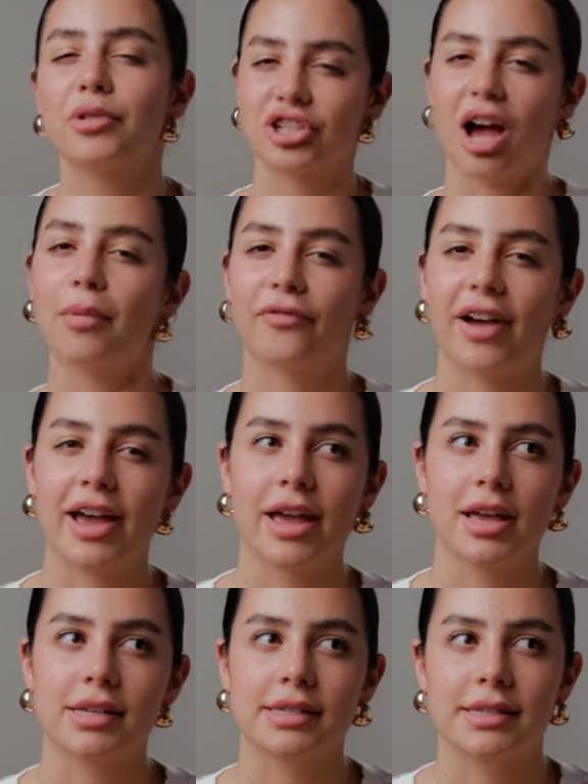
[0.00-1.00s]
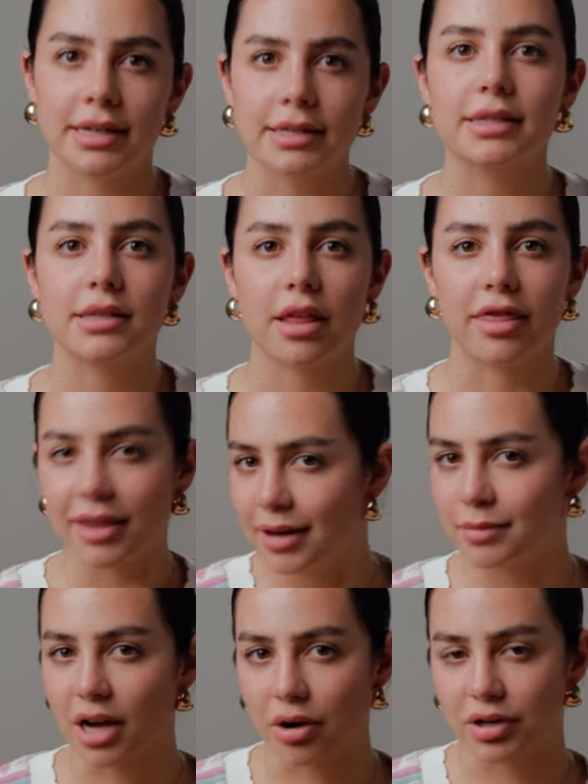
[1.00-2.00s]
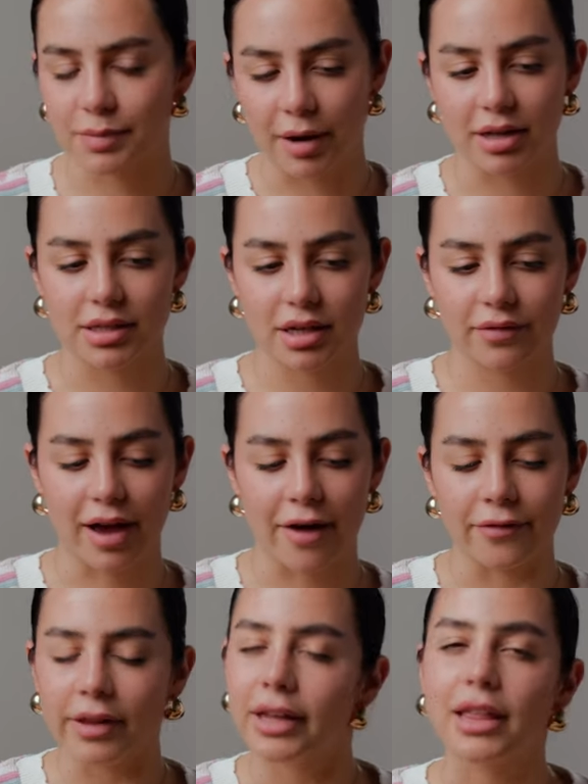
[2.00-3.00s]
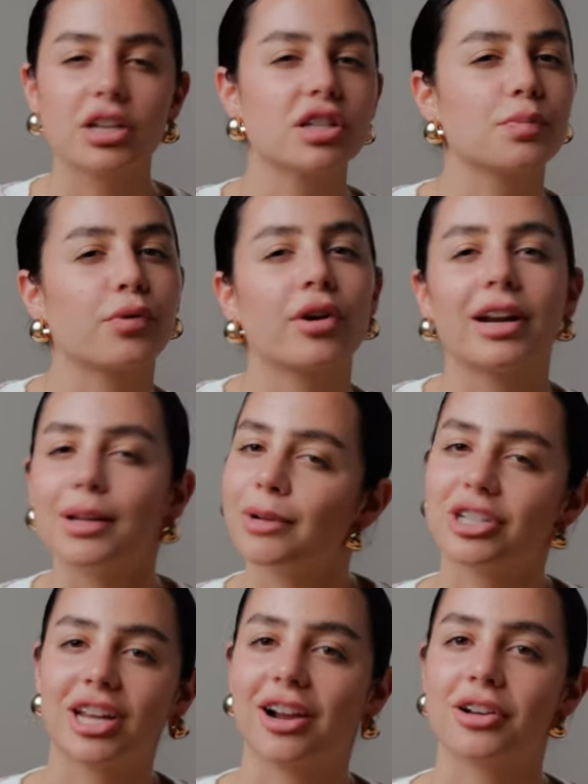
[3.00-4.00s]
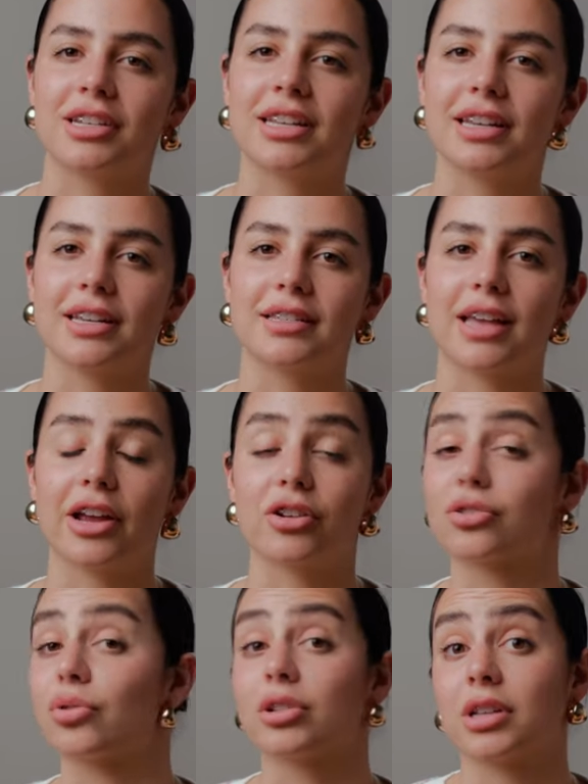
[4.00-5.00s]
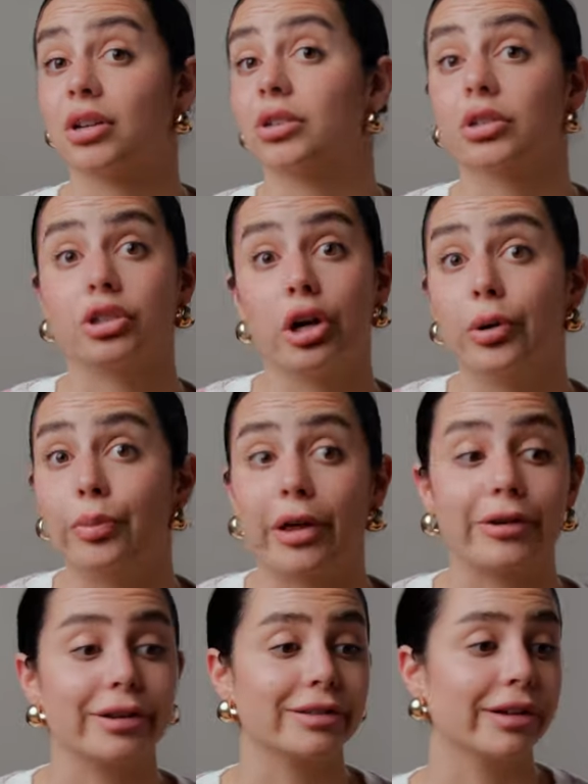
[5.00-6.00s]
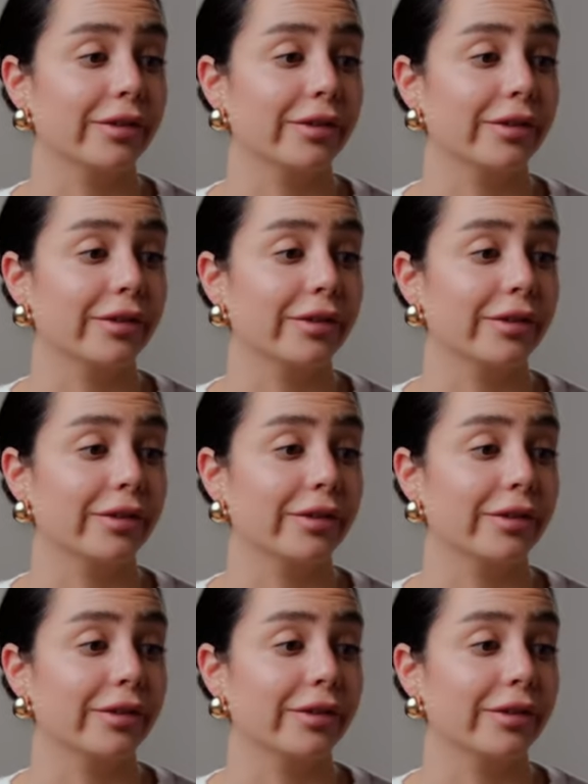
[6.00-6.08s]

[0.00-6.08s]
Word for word: with Shopify, since themes are responsive, I feel like that just pretty much guarantees that your store is gonna look dope, whether it's